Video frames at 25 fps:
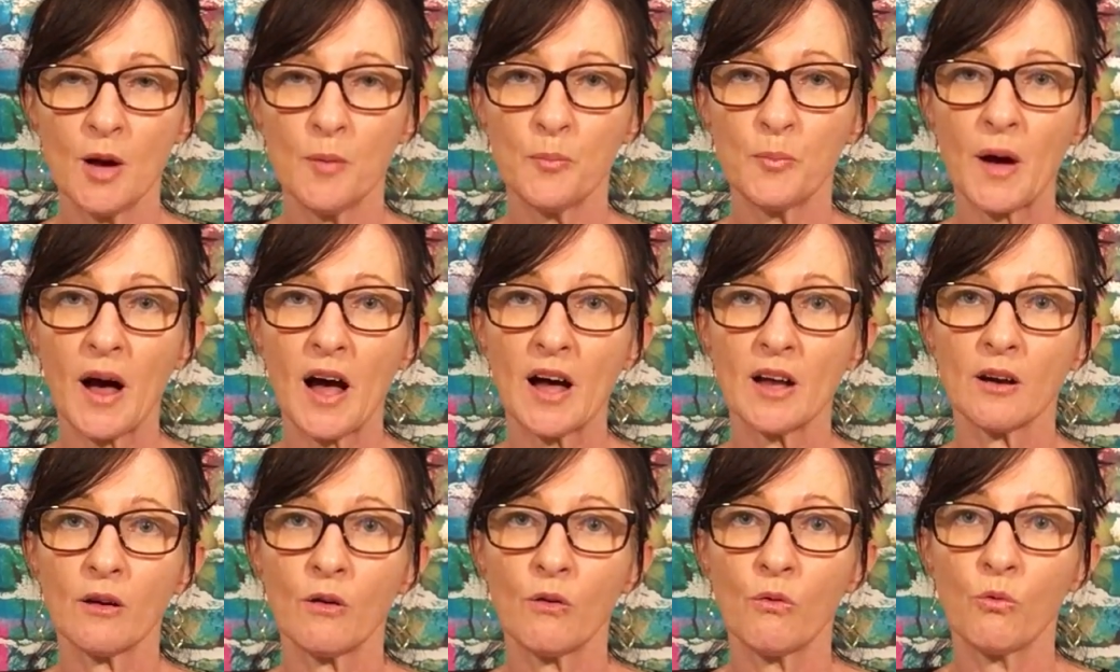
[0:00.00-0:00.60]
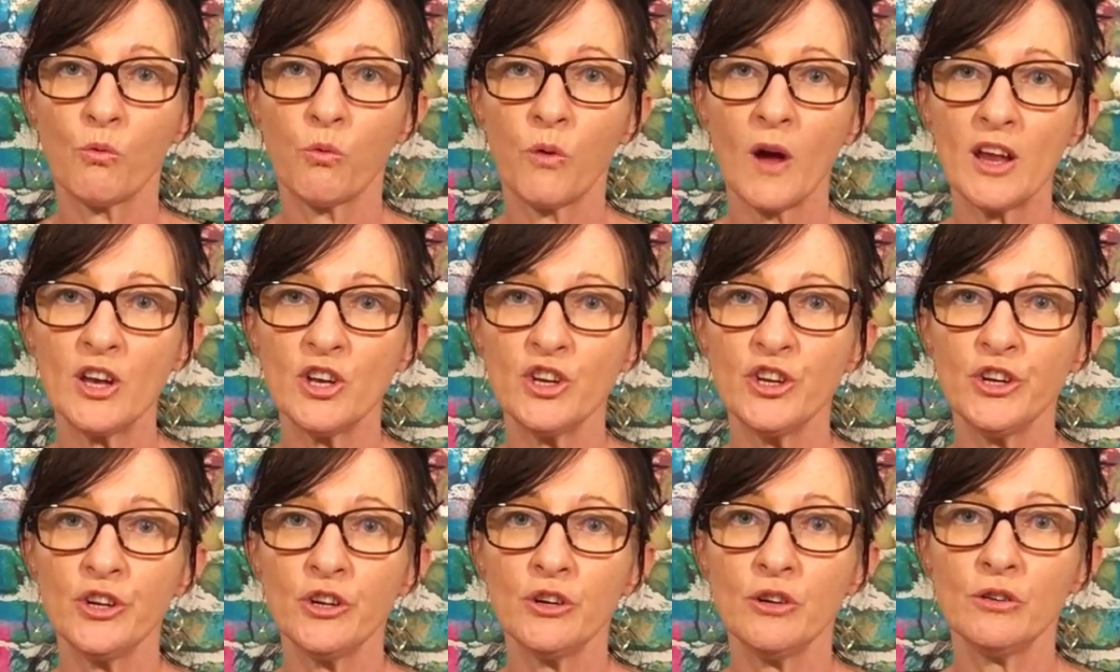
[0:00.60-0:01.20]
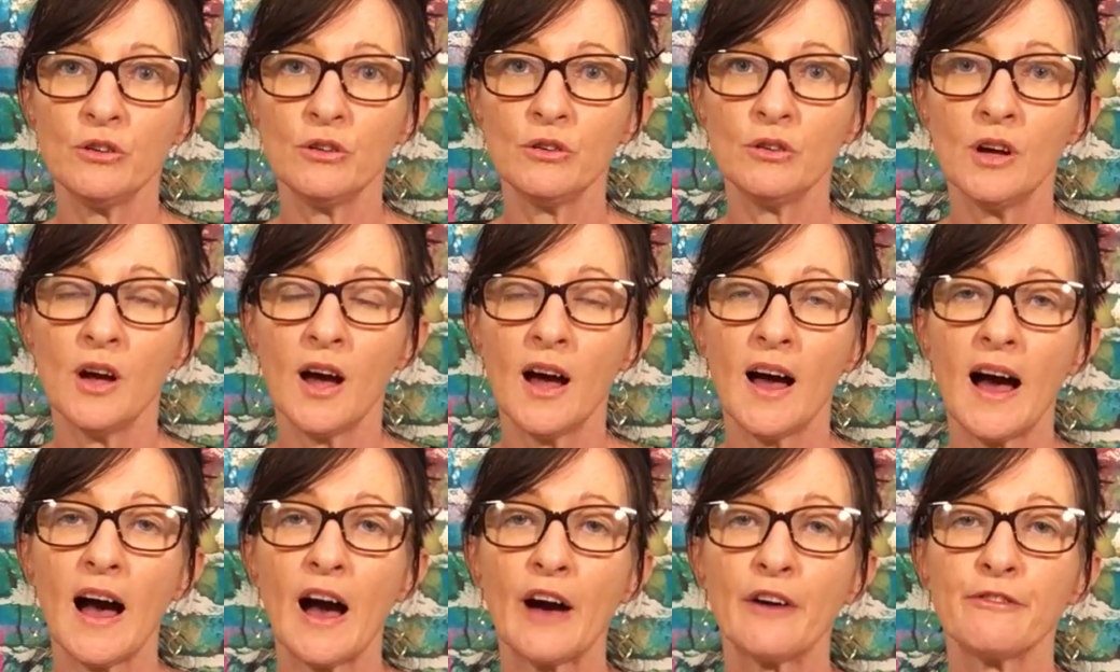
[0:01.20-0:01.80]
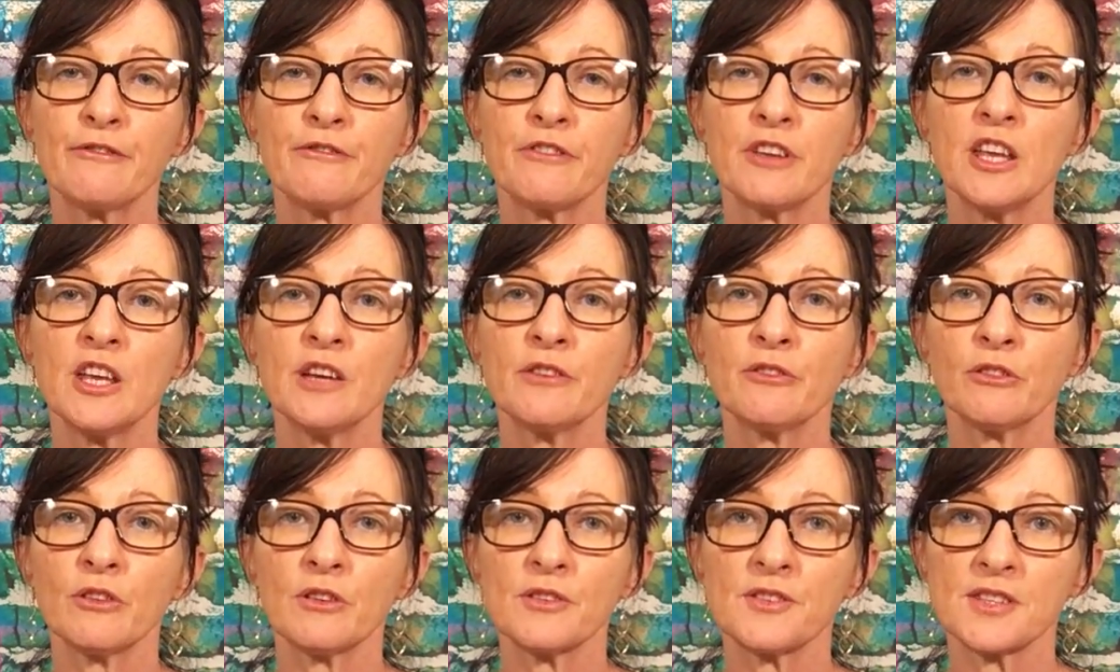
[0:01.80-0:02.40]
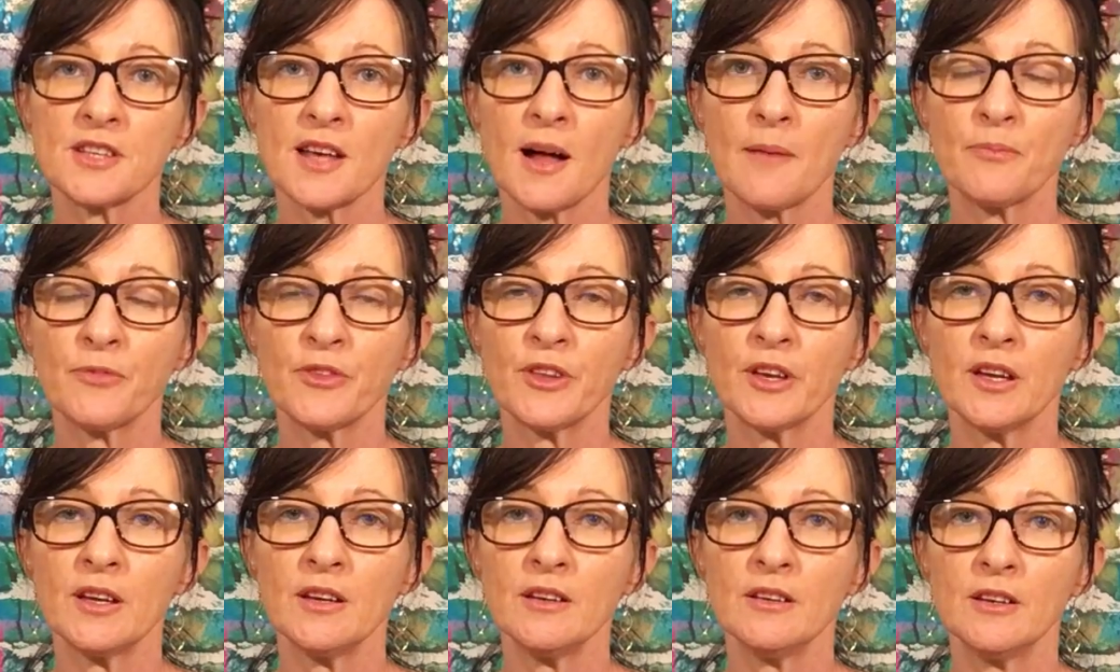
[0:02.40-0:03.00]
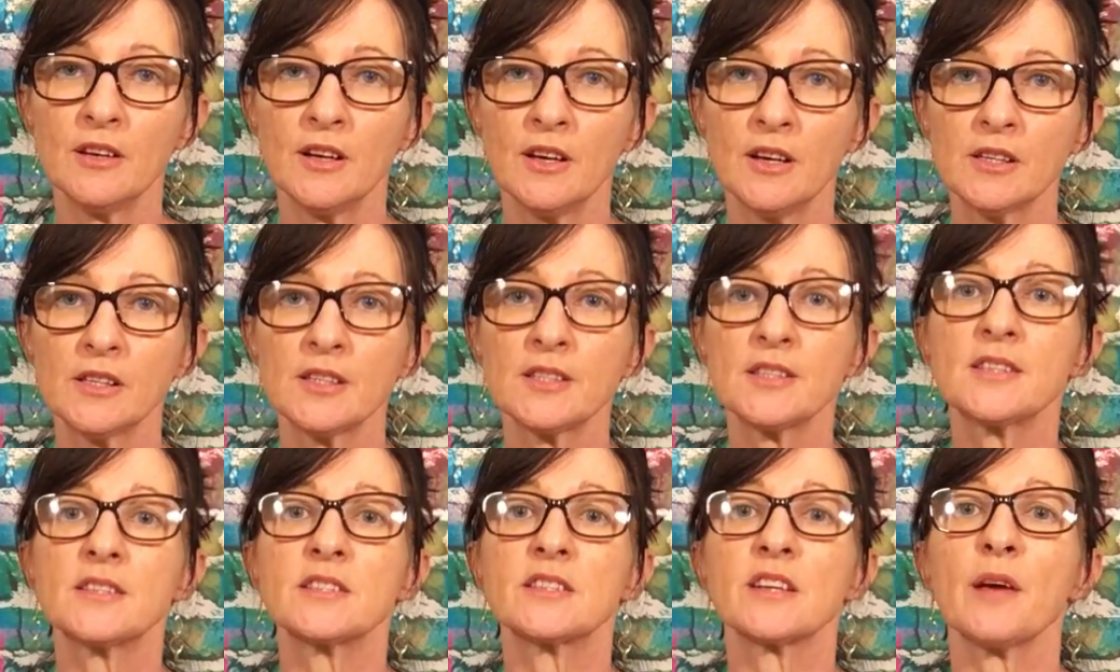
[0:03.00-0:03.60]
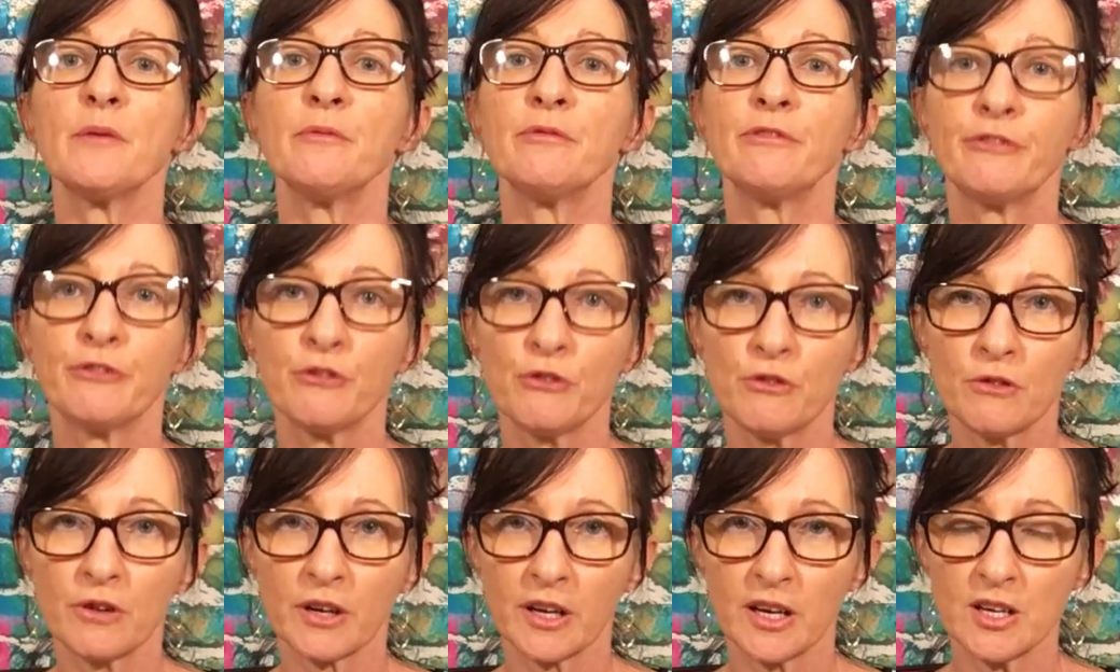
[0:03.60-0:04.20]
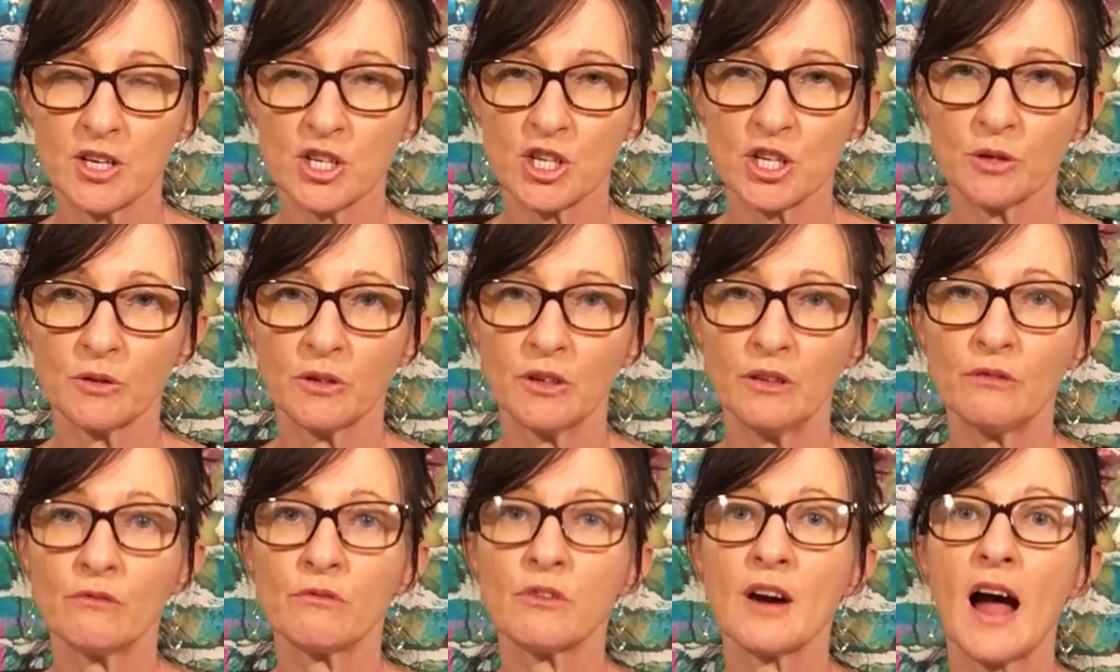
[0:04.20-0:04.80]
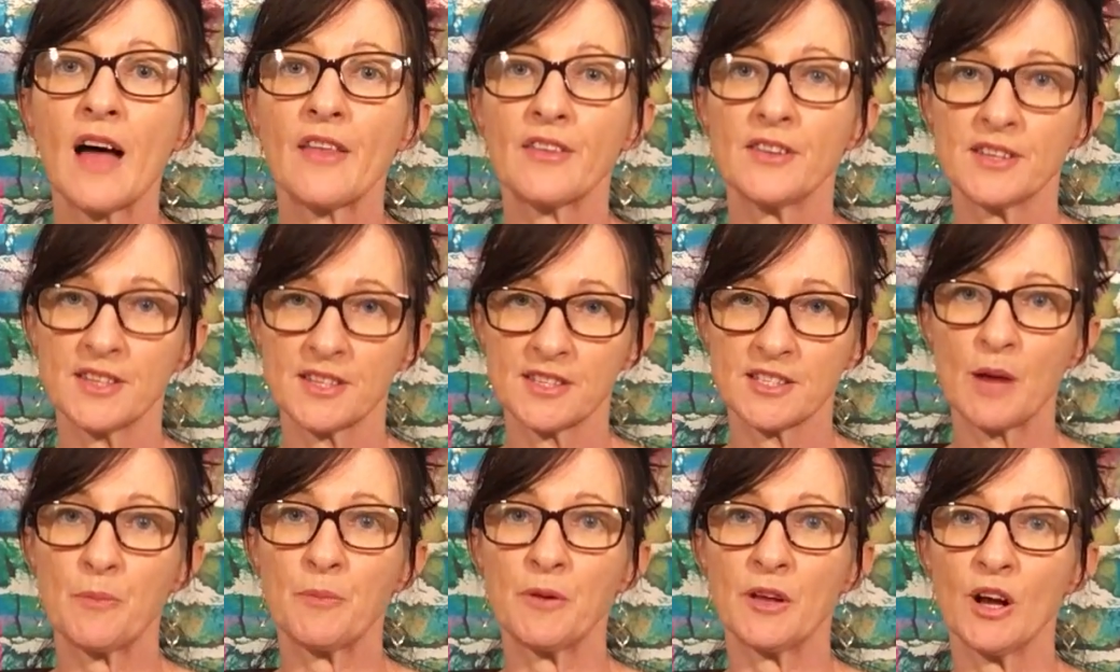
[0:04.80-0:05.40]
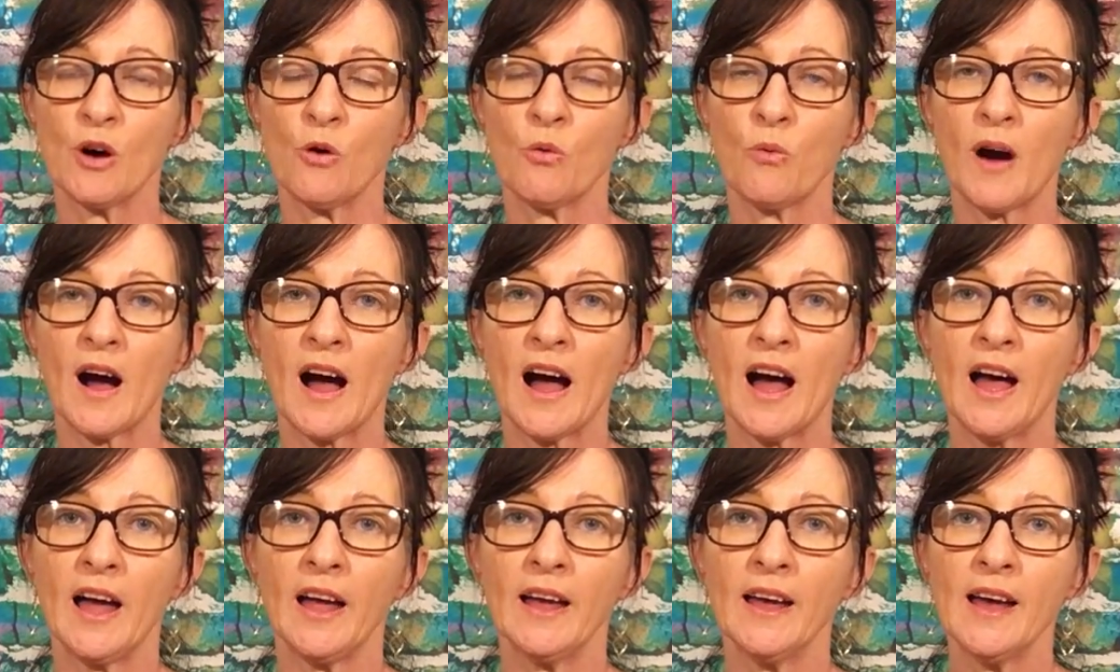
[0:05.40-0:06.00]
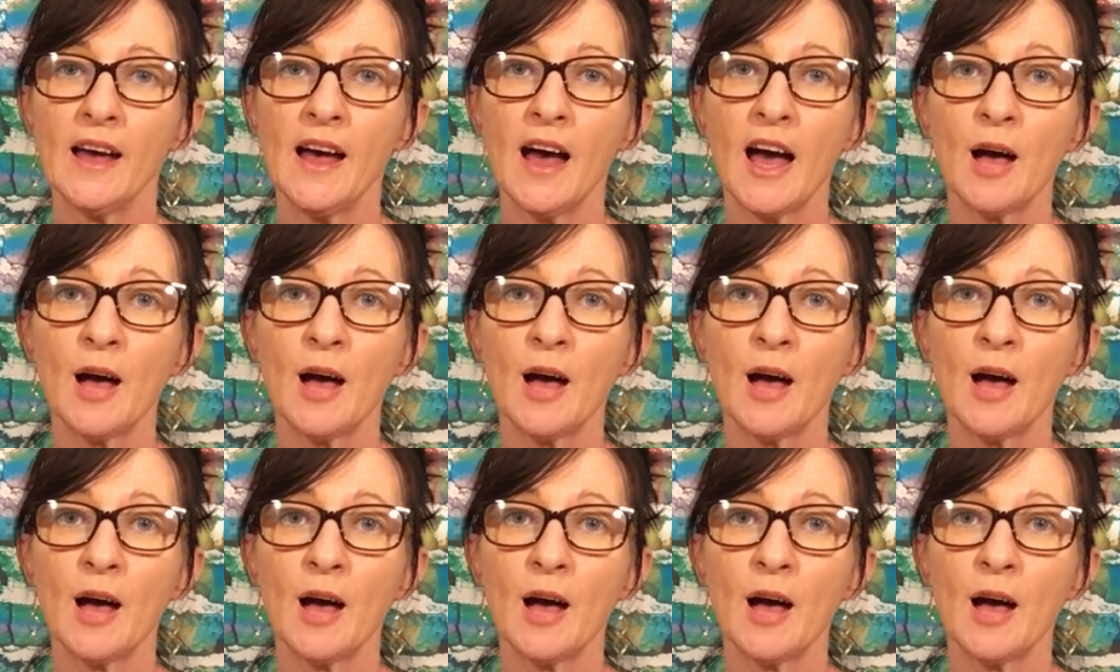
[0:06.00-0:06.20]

But when you are fearful of something, step forward into it rather than stepping away.